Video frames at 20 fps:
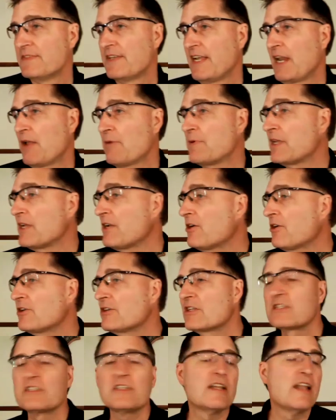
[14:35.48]
And I would
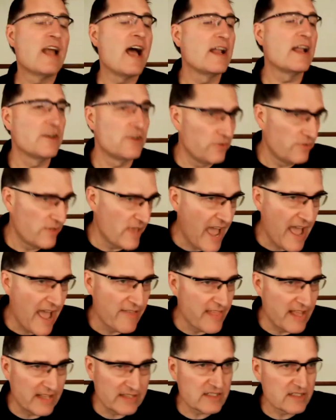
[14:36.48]
encourage us to not do that.
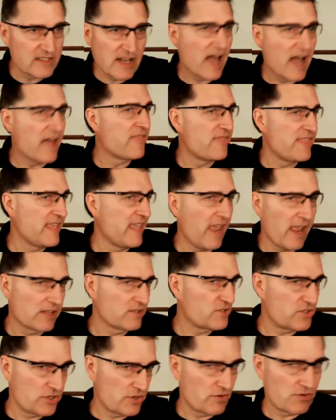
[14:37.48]
That's not the
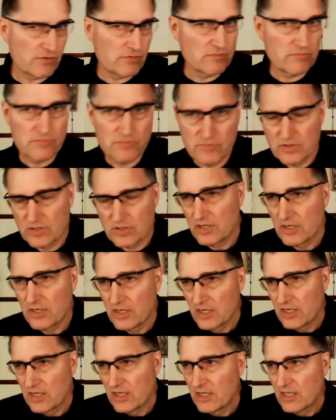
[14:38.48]
answer.
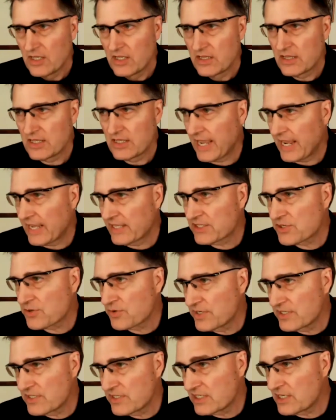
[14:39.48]
The
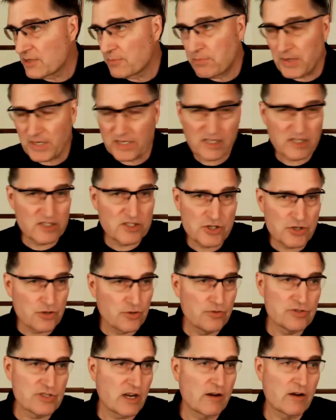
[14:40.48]
answer isn't to pick and
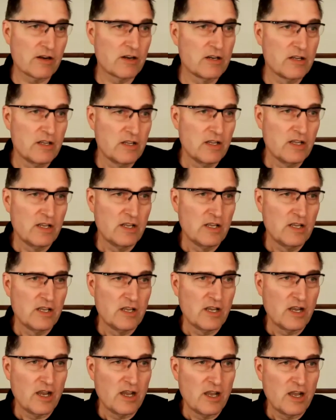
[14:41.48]
choose our,
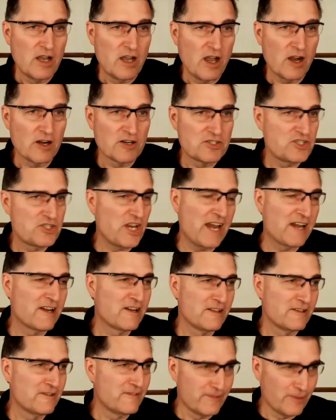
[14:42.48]
our
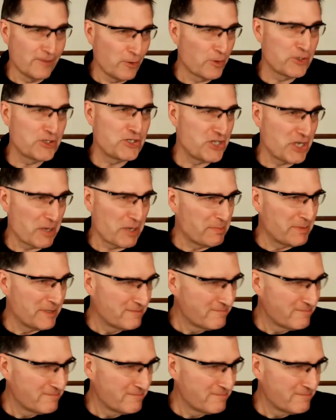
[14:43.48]
channel of lordship.